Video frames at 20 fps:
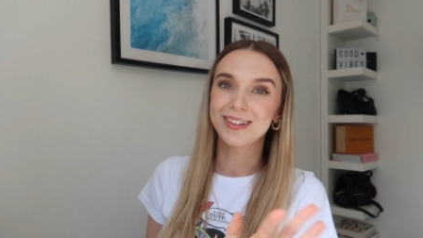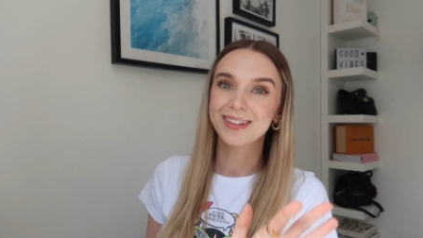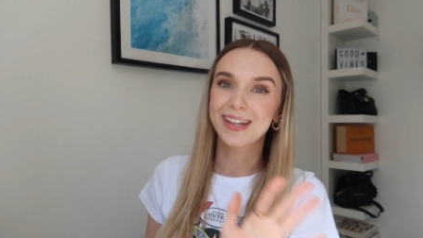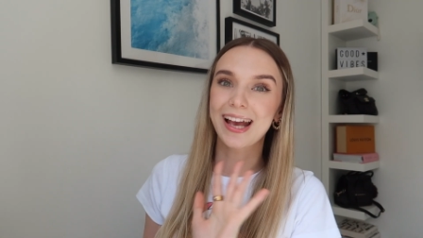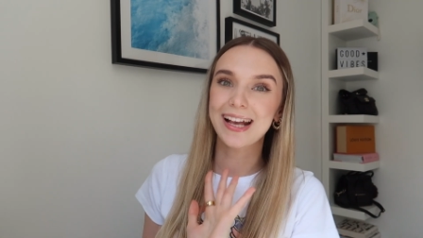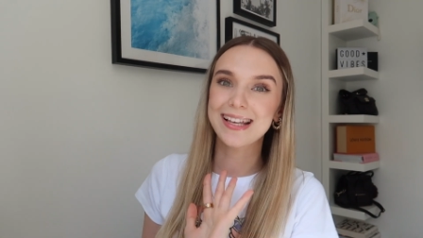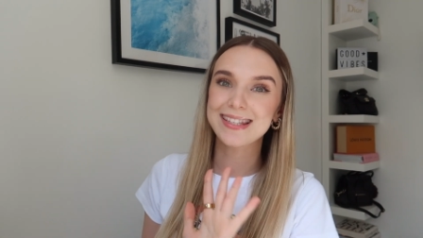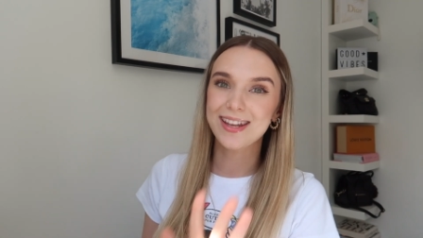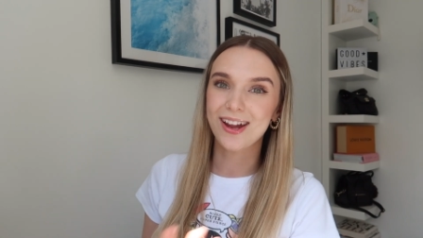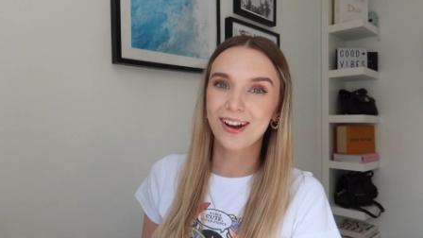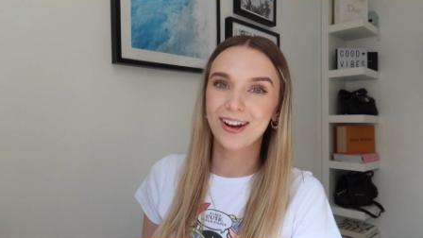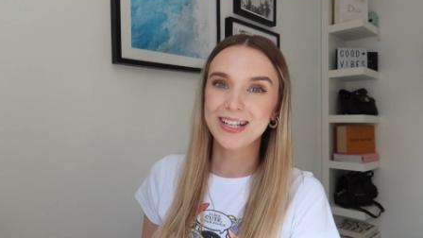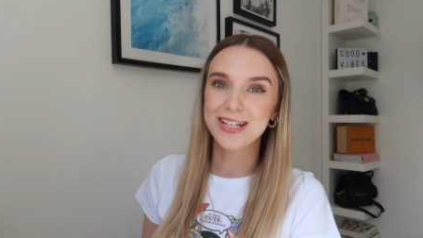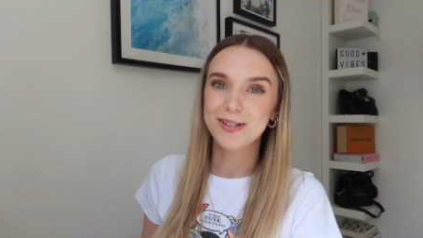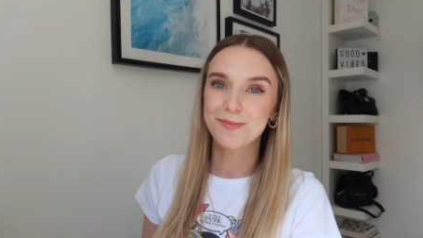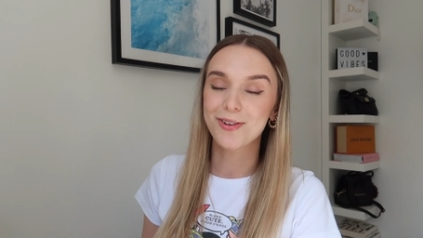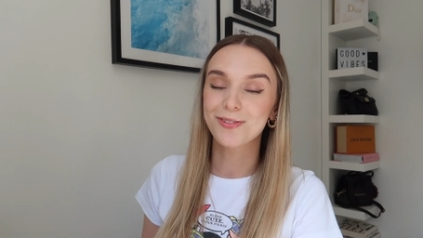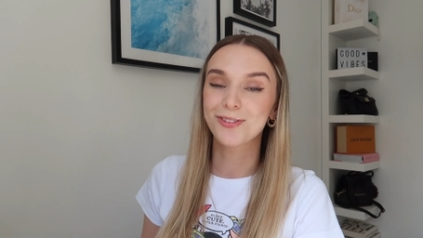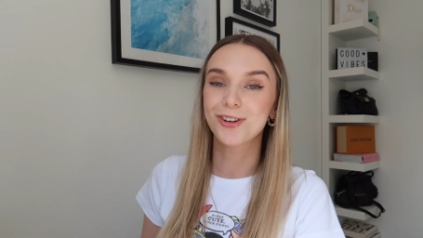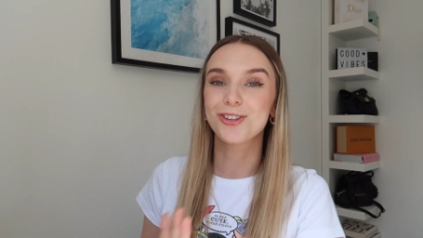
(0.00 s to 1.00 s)
the next
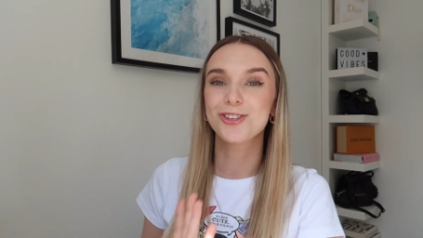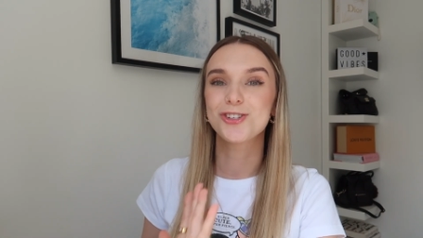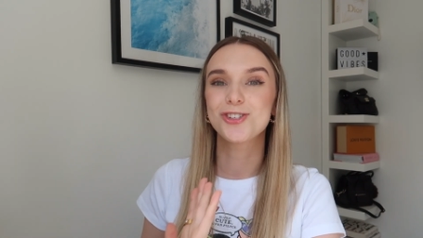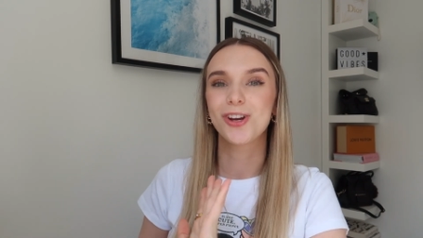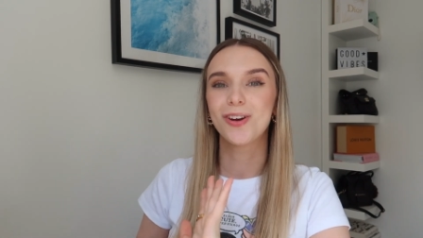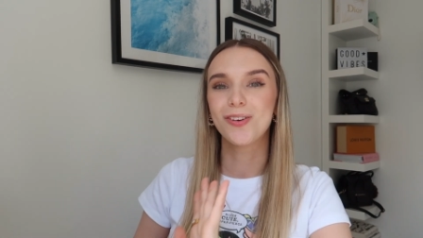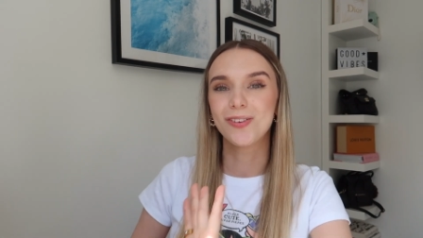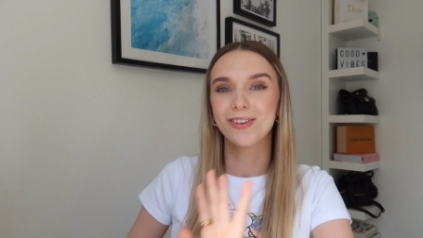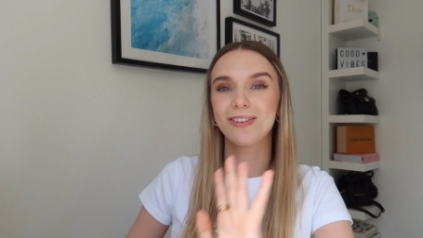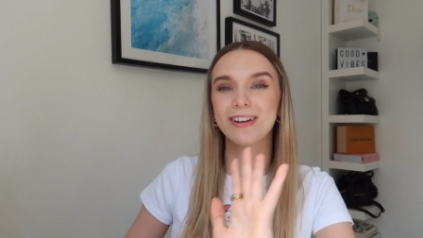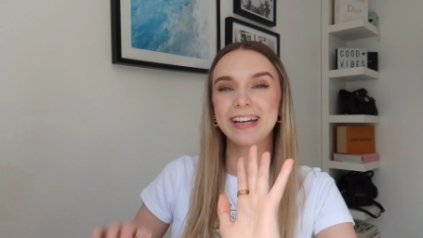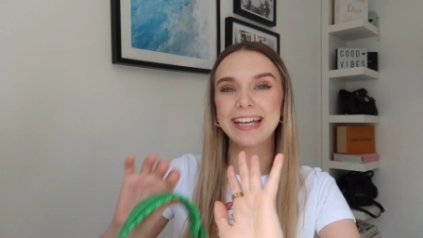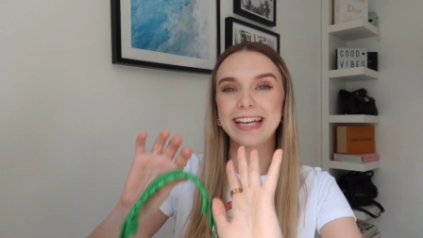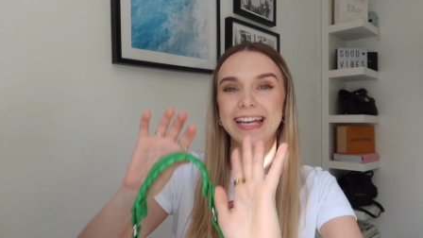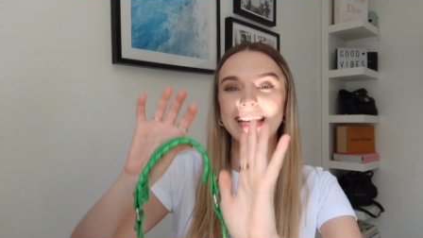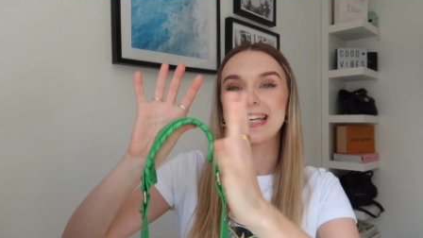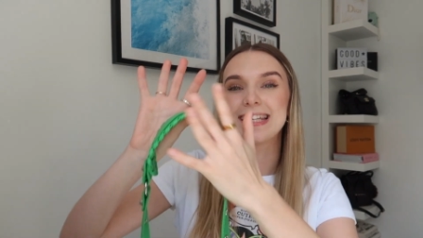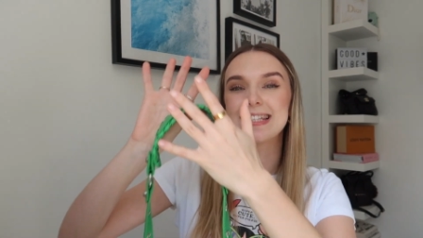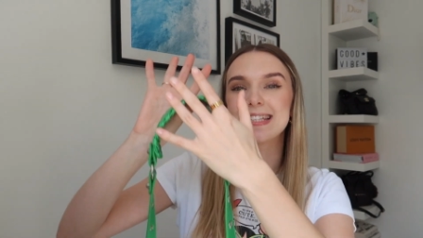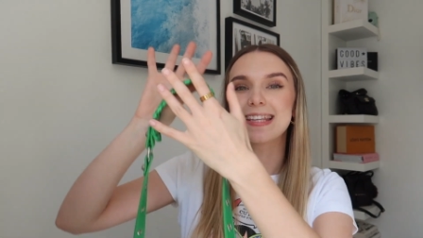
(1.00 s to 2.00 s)
item I've got to show you
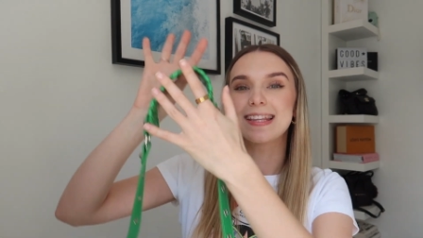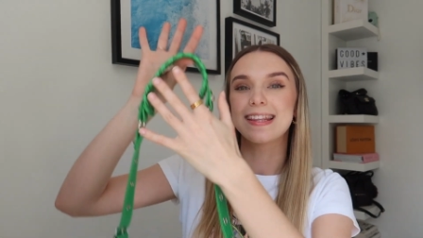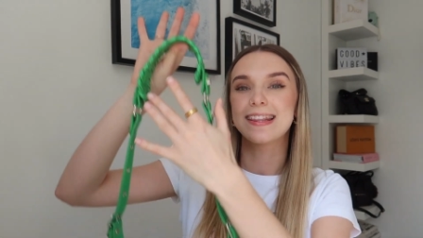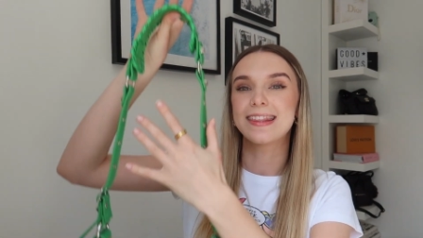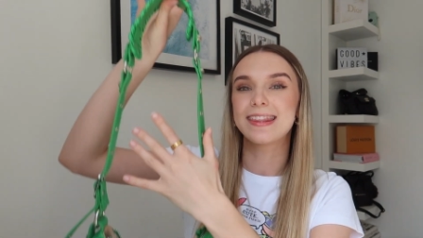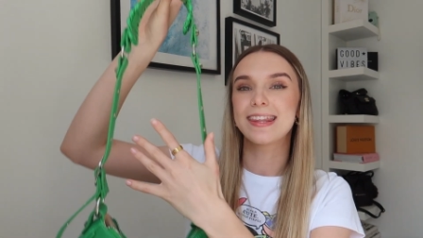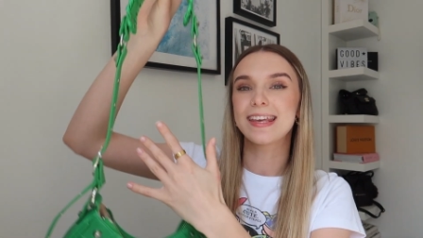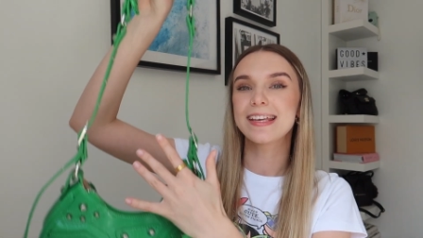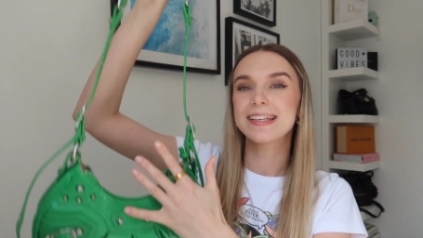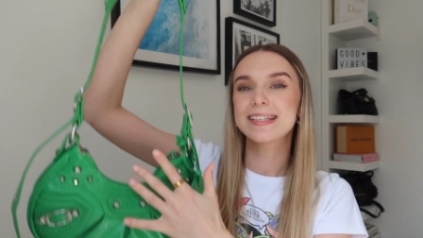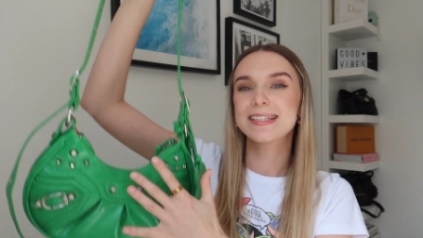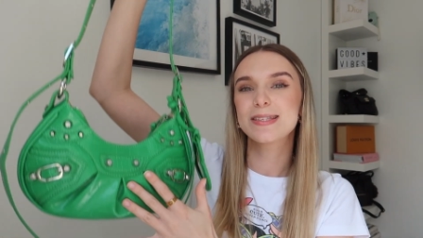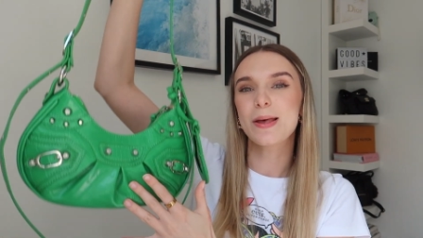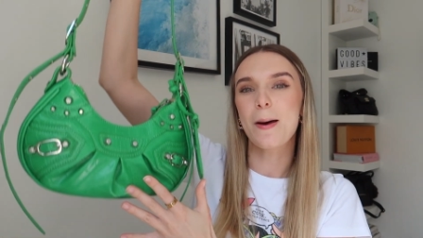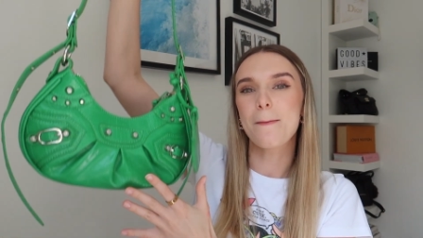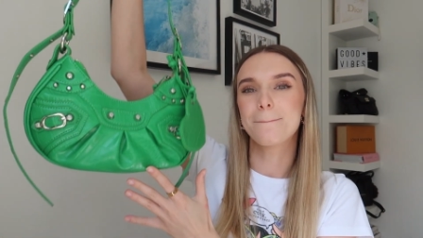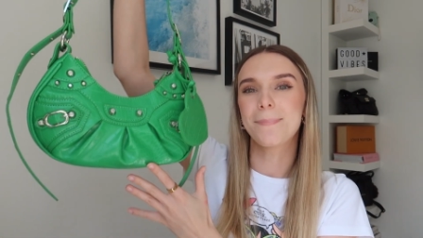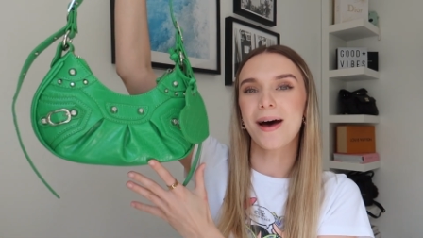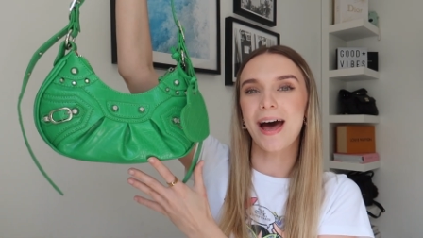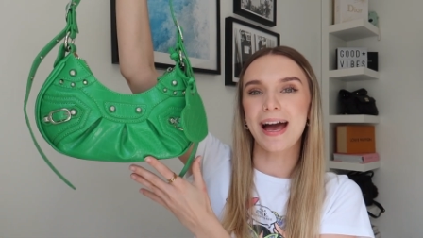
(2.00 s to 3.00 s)
is this
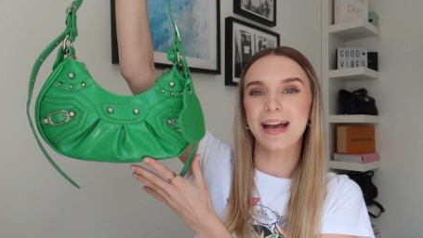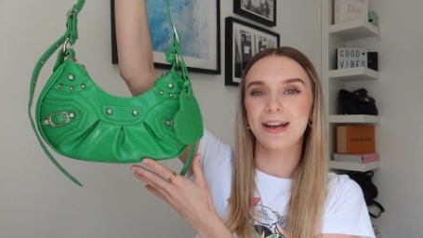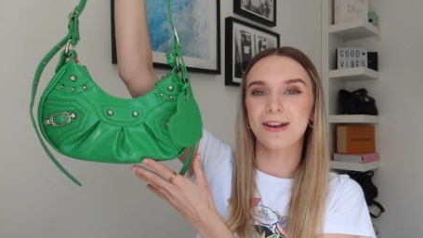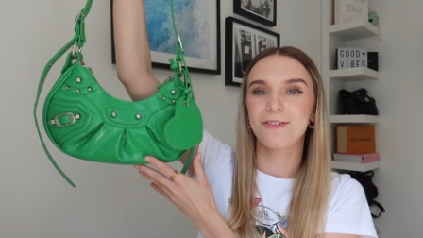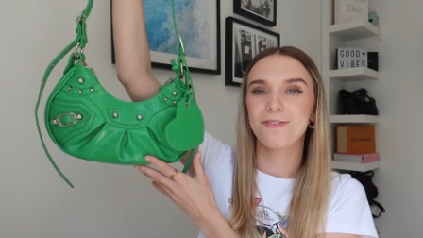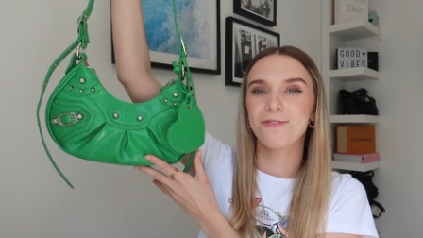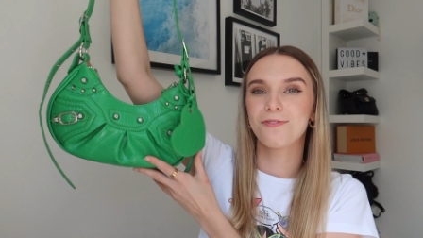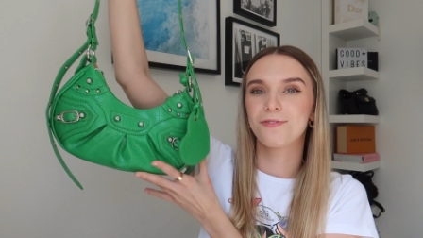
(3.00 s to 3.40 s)
bag